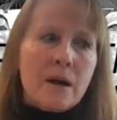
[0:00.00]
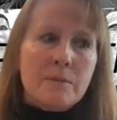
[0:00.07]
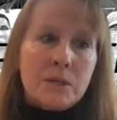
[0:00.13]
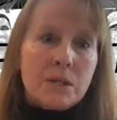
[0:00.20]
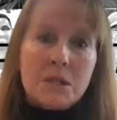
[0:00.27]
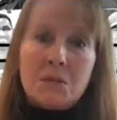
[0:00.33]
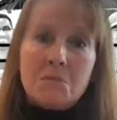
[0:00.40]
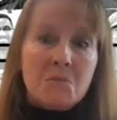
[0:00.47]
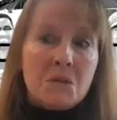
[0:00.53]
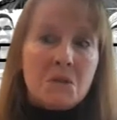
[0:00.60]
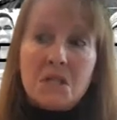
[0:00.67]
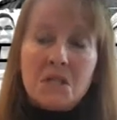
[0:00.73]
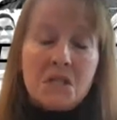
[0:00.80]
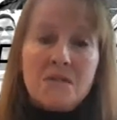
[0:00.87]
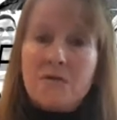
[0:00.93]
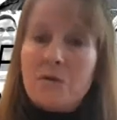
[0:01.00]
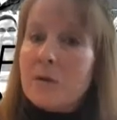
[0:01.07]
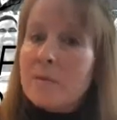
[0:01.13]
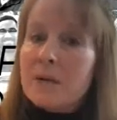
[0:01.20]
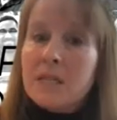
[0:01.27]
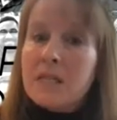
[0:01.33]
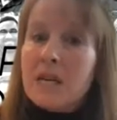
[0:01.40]
it's just
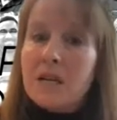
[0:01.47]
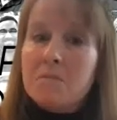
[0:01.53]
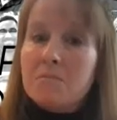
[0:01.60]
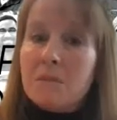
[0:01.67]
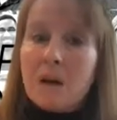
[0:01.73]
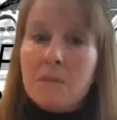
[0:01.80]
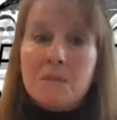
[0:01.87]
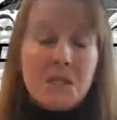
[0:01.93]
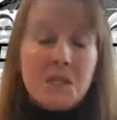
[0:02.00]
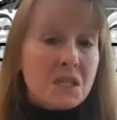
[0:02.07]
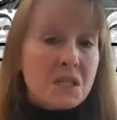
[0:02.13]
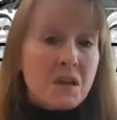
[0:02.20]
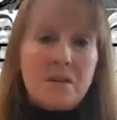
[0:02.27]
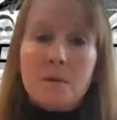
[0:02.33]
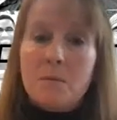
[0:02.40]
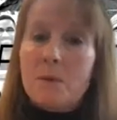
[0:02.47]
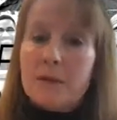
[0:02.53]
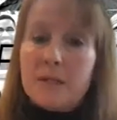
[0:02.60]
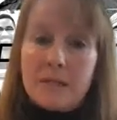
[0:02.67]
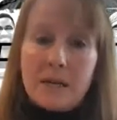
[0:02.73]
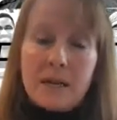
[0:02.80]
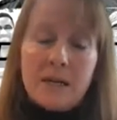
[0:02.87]
informed consent. I'm just telling them what
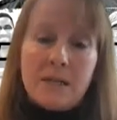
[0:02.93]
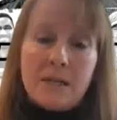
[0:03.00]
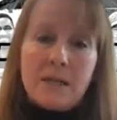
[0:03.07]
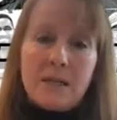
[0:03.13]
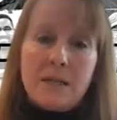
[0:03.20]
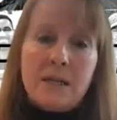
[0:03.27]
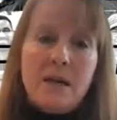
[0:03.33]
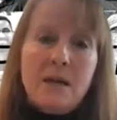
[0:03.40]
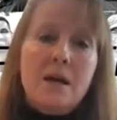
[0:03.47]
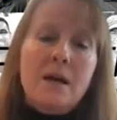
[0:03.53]
the science is.